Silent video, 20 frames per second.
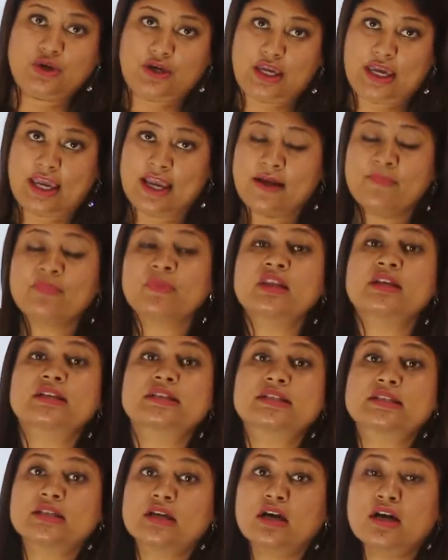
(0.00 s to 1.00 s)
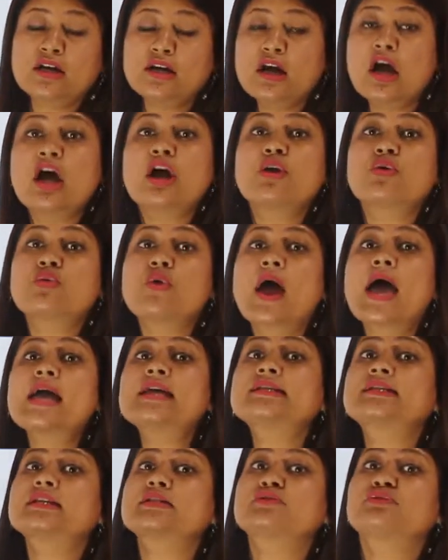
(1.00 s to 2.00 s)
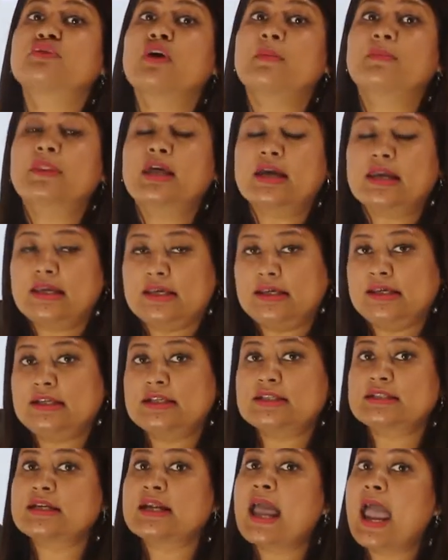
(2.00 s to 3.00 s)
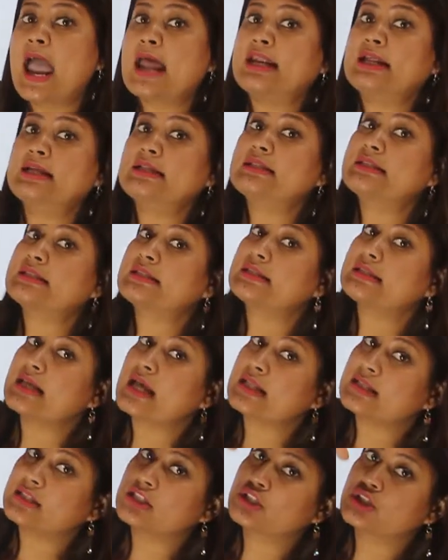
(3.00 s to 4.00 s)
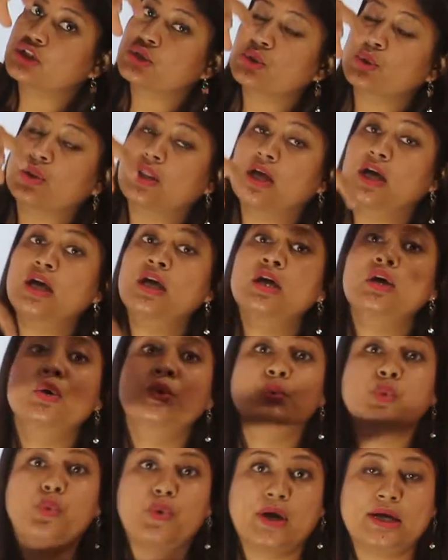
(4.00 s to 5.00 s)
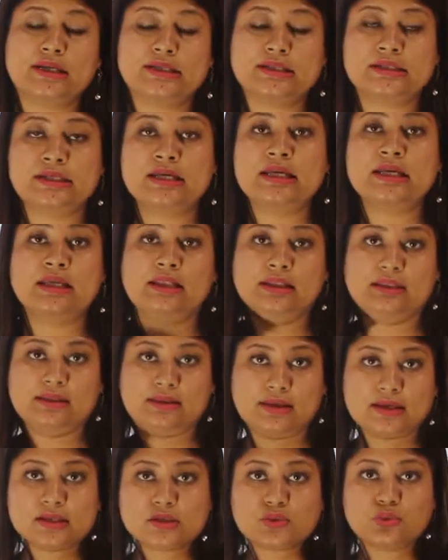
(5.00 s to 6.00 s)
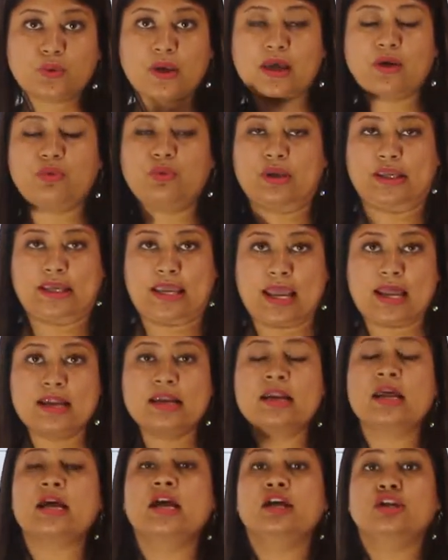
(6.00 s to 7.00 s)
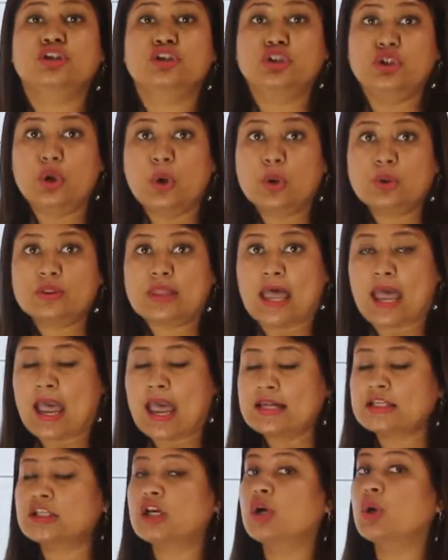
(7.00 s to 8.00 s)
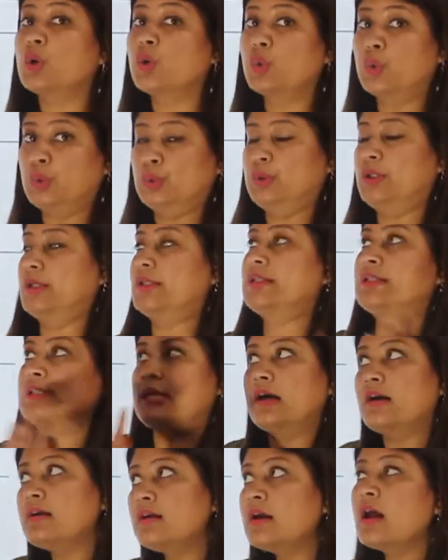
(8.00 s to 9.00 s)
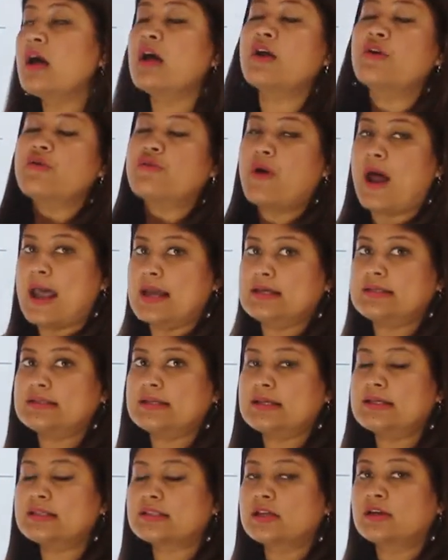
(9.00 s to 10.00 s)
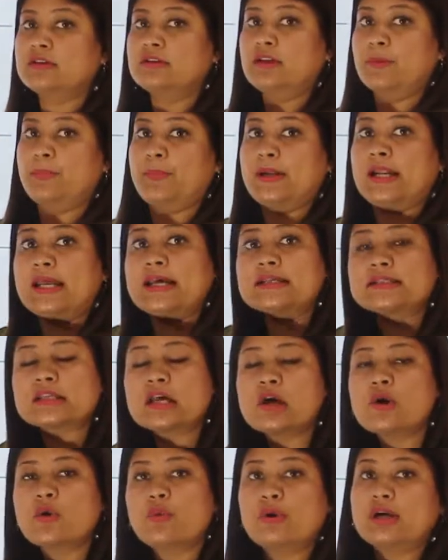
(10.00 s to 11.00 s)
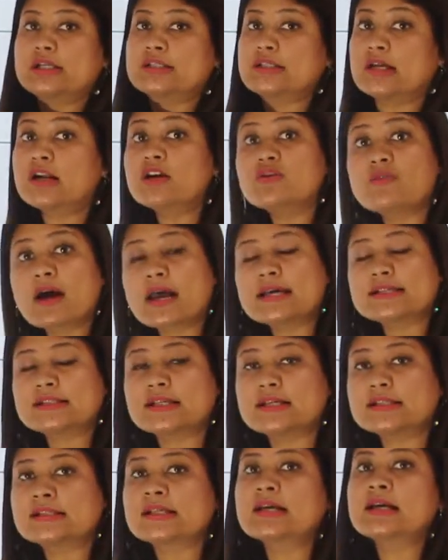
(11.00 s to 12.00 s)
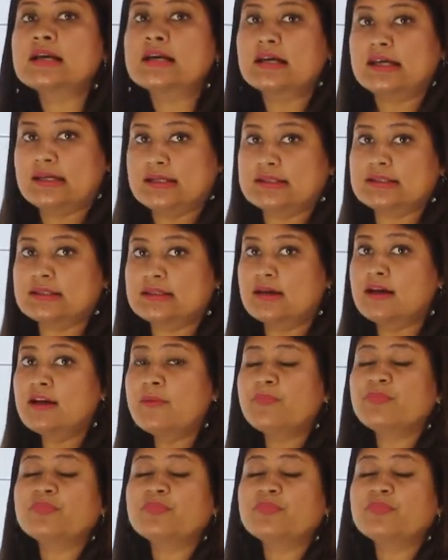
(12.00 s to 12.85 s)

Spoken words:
okay? Sun rises from the east and it sets to the west. In this way we can know that, oh, the sun rises, the place where sun rises is the